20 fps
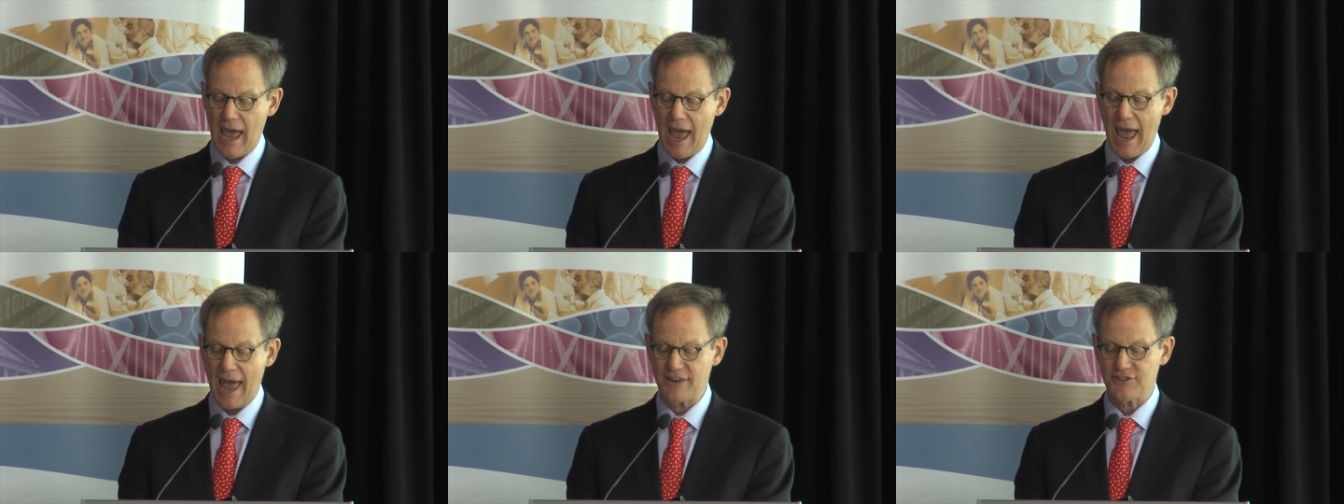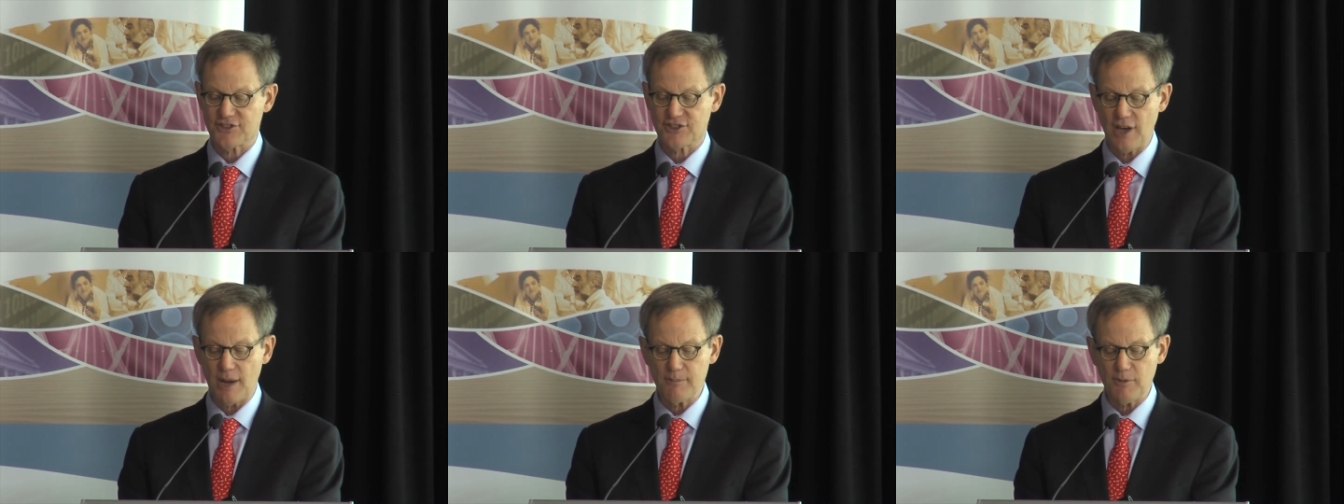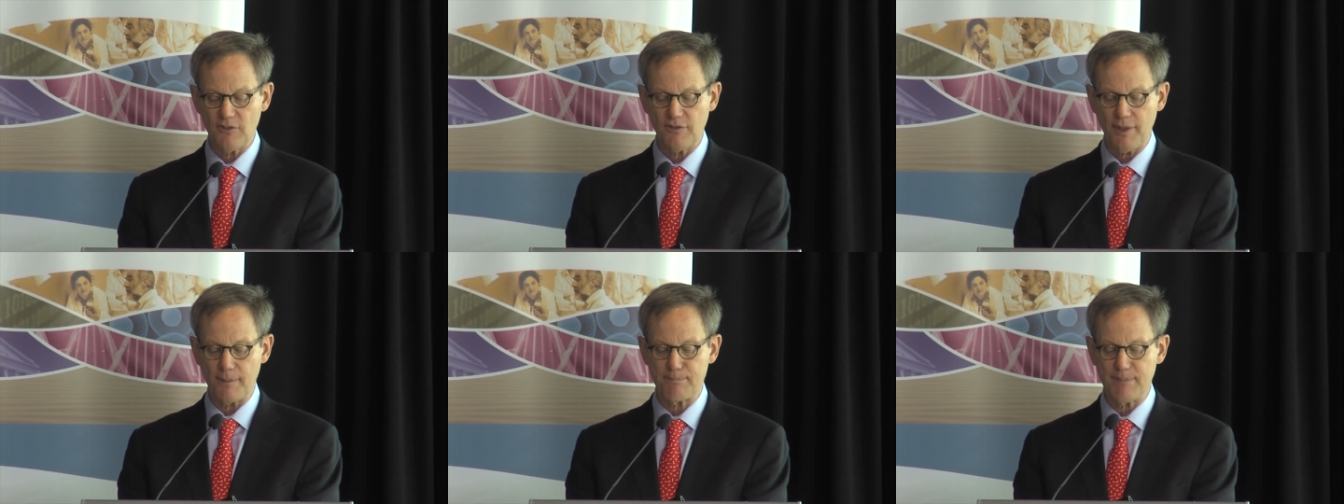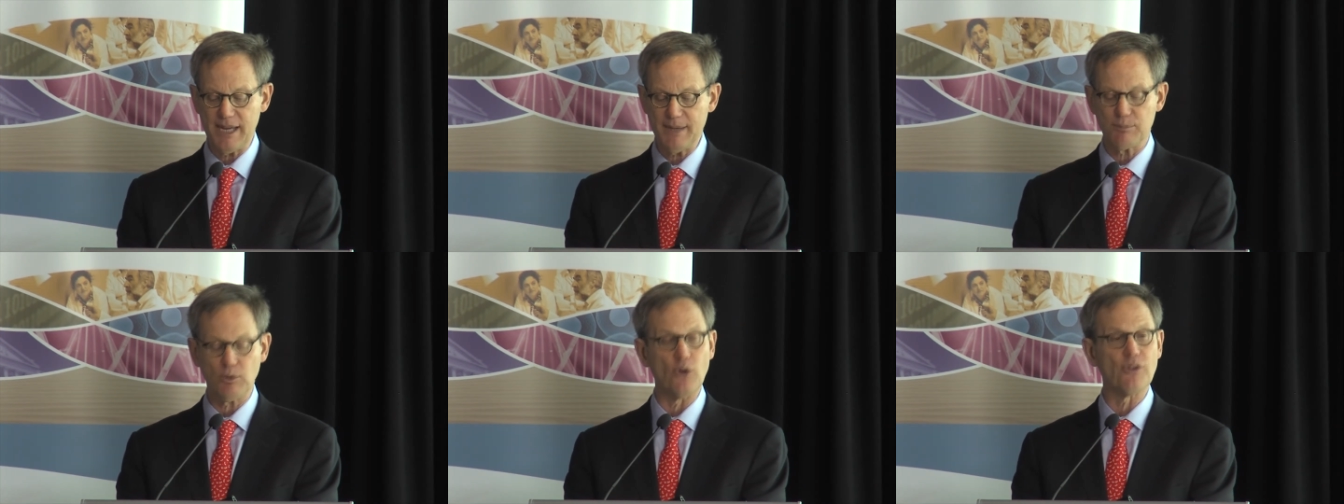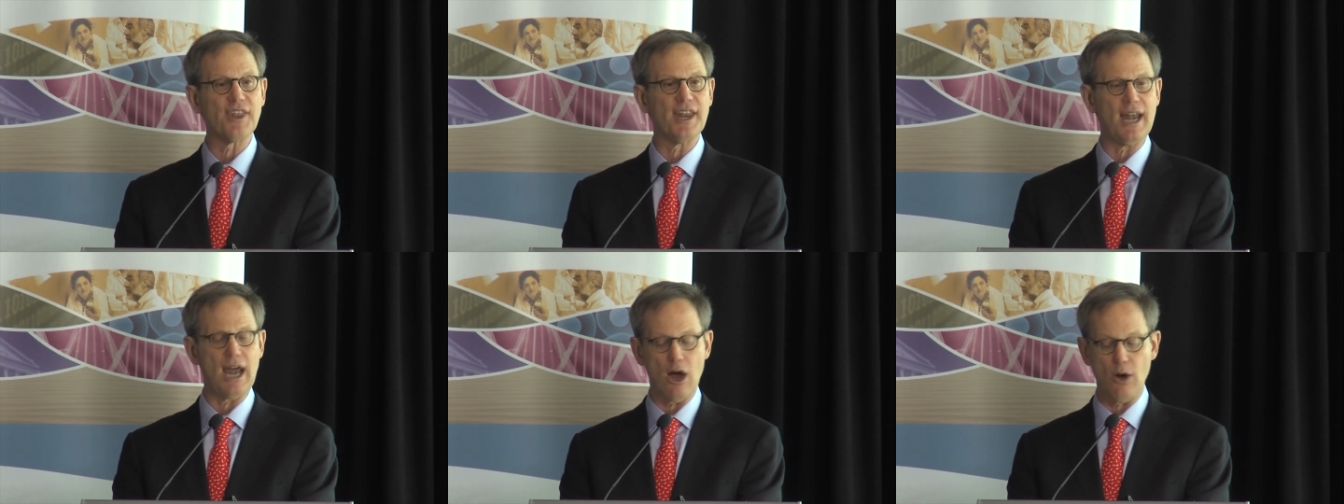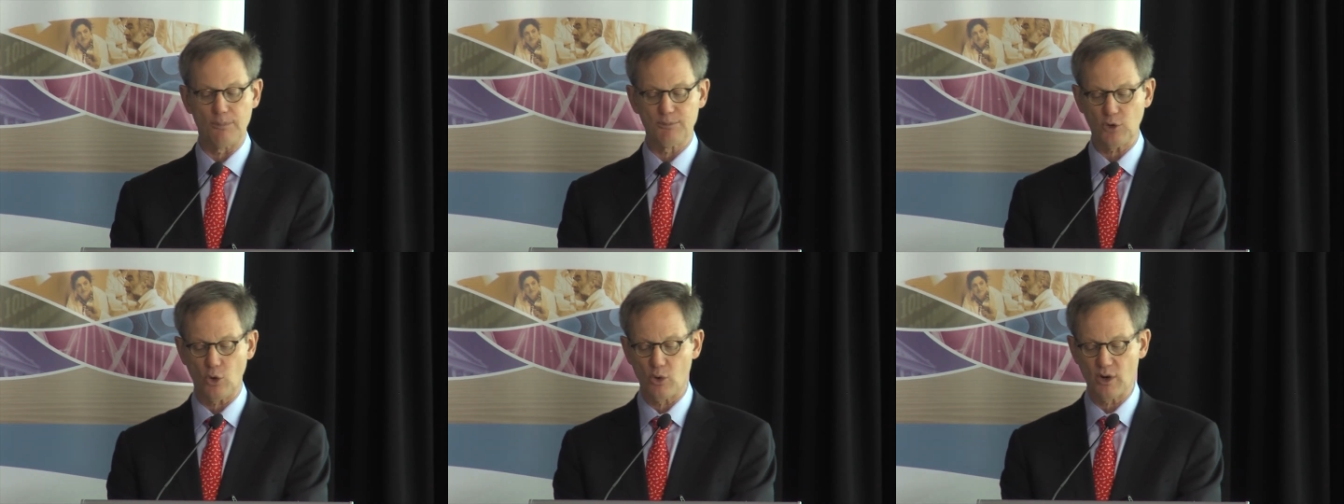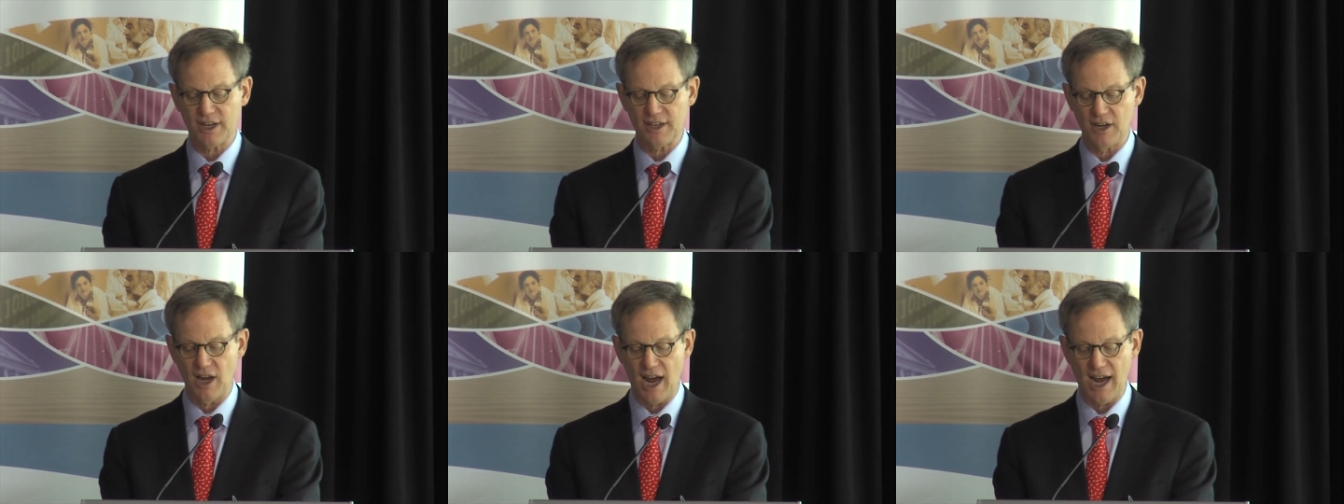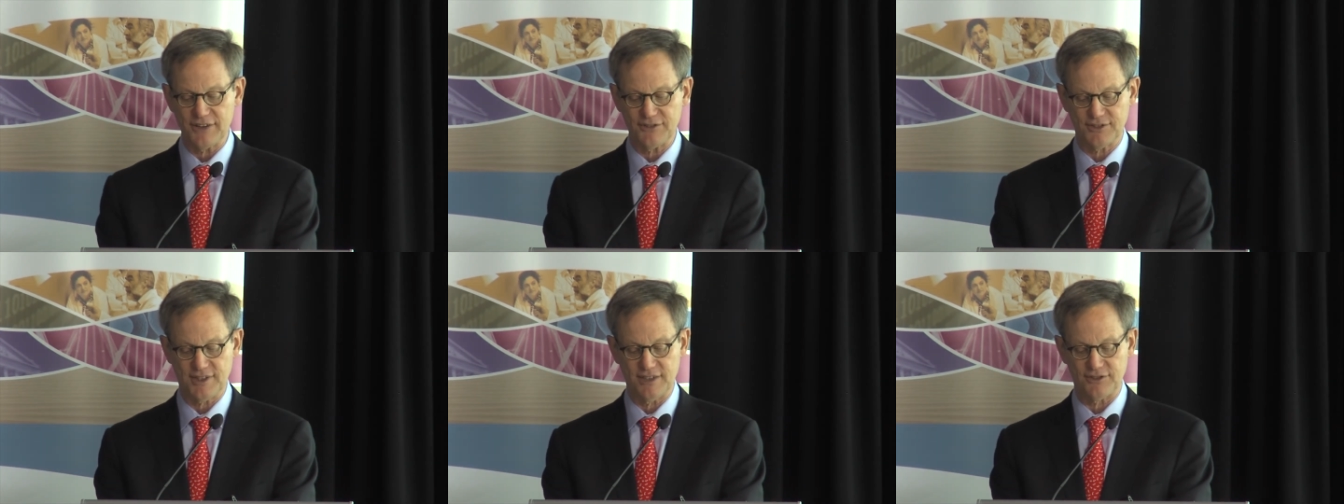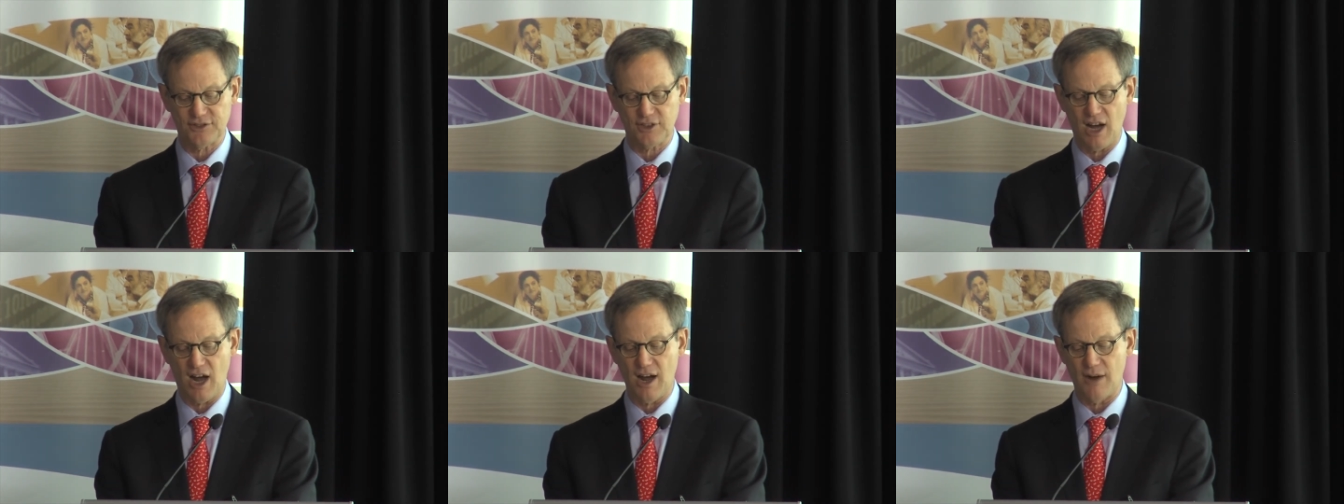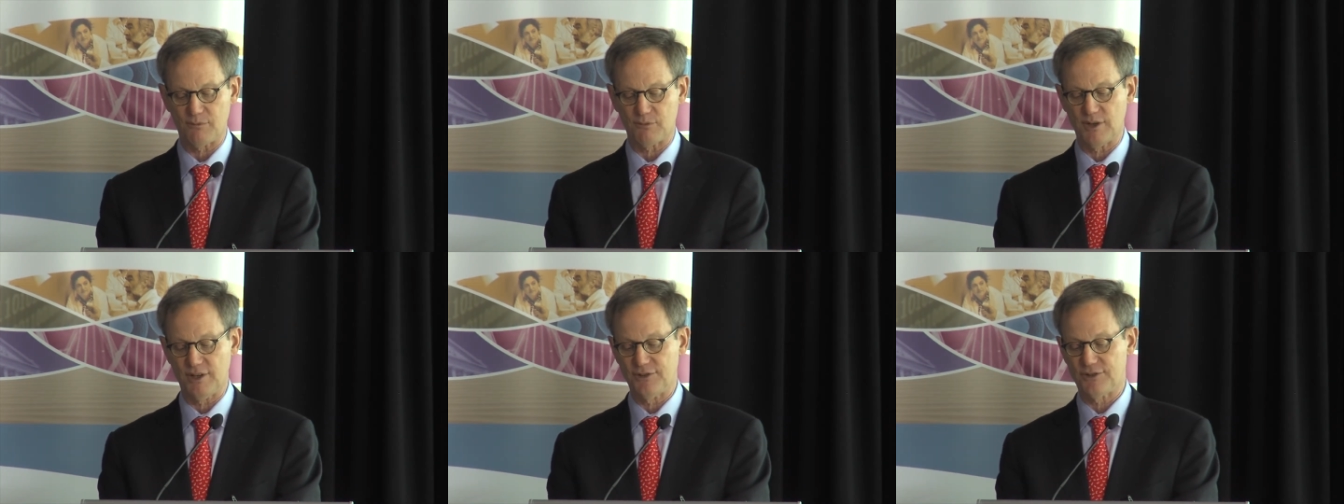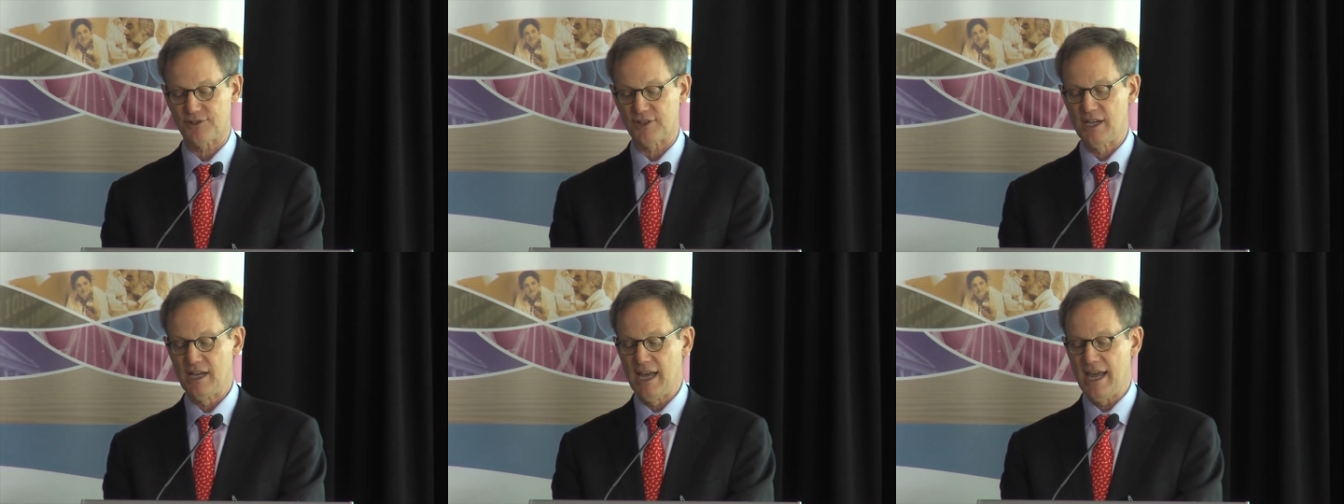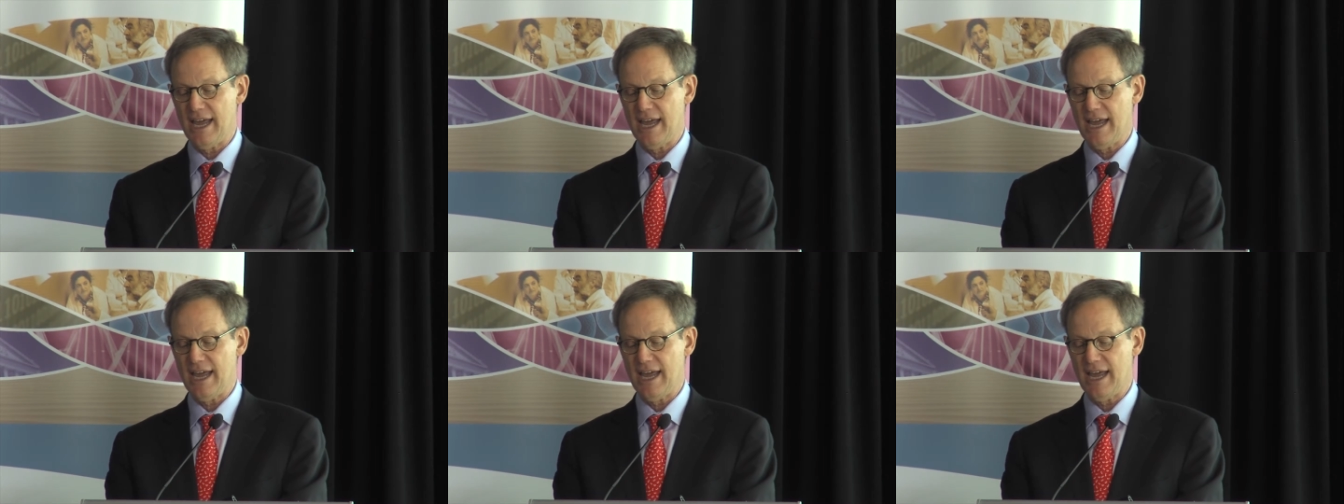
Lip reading: and some of the people that helped organize this conference,